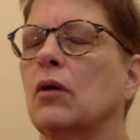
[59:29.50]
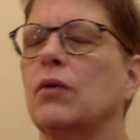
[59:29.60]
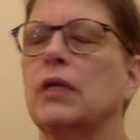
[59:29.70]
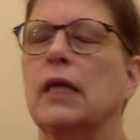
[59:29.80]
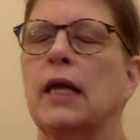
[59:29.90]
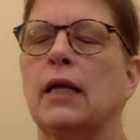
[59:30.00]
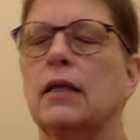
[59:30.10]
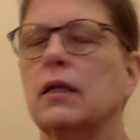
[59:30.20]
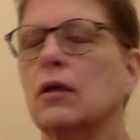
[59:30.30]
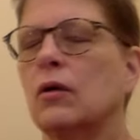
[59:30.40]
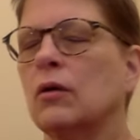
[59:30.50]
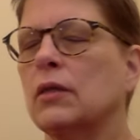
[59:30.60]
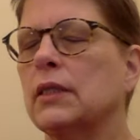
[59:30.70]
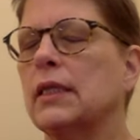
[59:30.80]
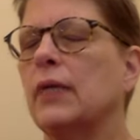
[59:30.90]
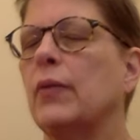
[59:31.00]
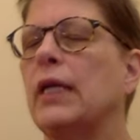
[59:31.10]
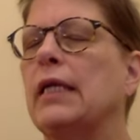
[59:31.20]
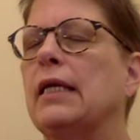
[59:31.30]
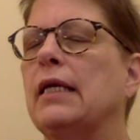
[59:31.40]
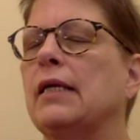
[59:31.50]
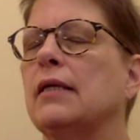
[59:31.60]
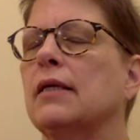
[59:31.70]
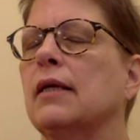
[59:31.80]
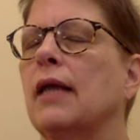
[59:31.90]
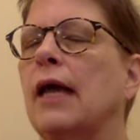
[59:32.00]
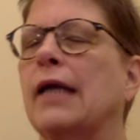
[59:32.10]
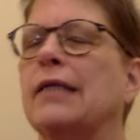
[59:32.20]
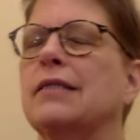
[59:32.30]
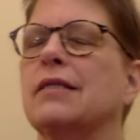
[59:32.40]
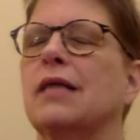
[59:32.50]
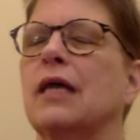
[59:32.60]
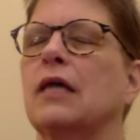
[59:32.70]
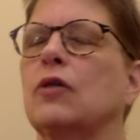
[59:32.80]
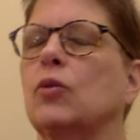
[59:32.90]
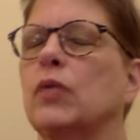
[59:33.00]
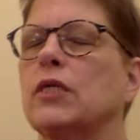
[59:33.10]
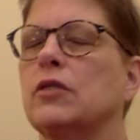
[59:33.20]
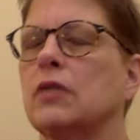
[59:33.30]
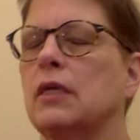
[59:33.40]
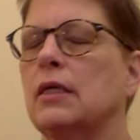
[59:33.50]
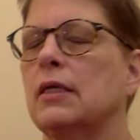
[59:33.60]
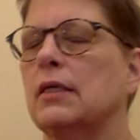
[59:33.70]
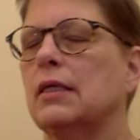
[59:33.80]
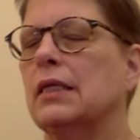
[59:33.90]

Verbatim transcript: along with anything at all that they may need, and adding to that the wish